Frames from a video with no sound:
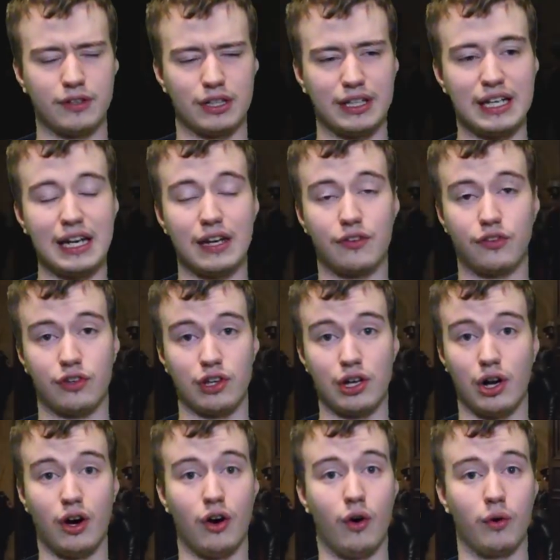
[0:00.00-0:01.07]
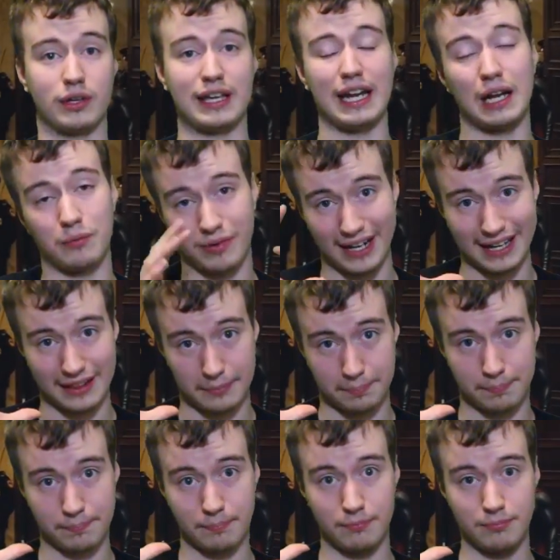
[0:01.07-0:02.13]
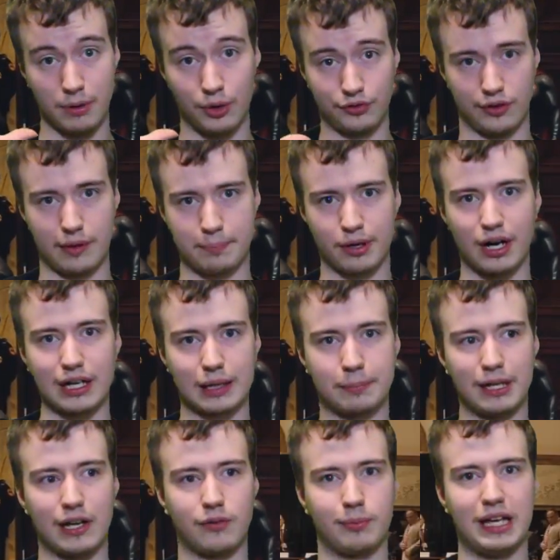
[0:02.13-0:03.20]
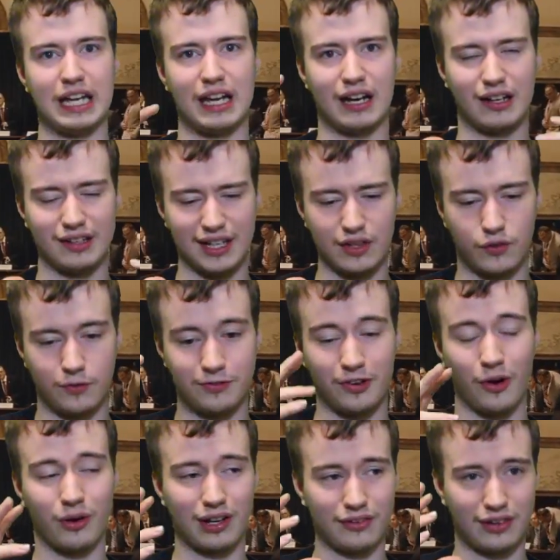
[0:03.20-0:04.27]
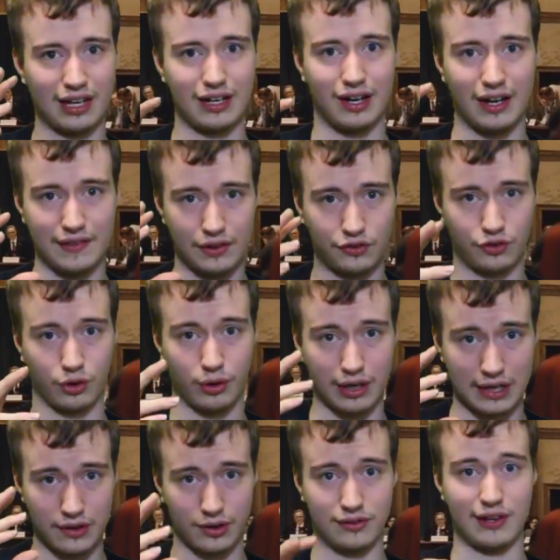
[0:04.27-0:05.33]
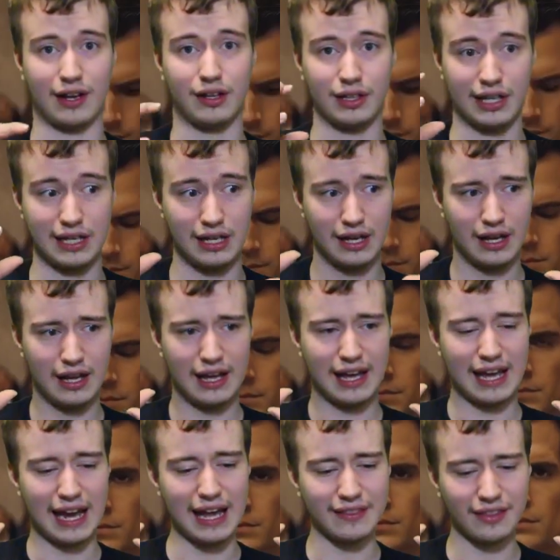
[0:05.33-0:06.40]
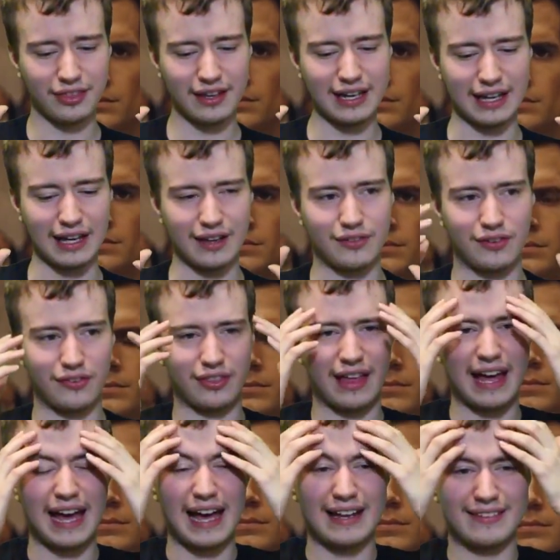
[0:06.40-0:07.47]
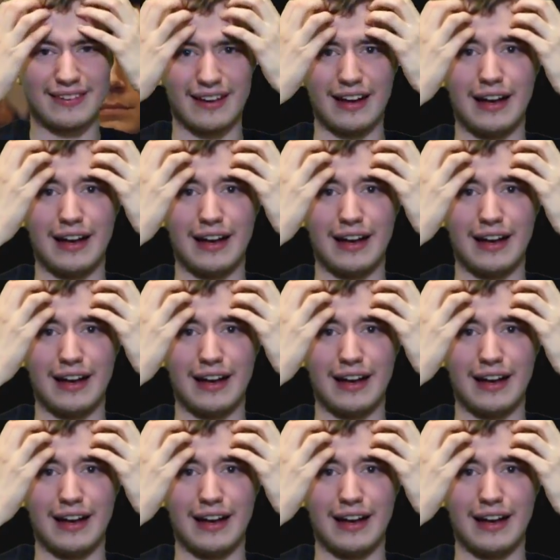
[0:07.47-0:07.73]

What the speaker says: at least, you know, getting rid of most of the product placement and at least focusing on the story they're telling. And the thing is that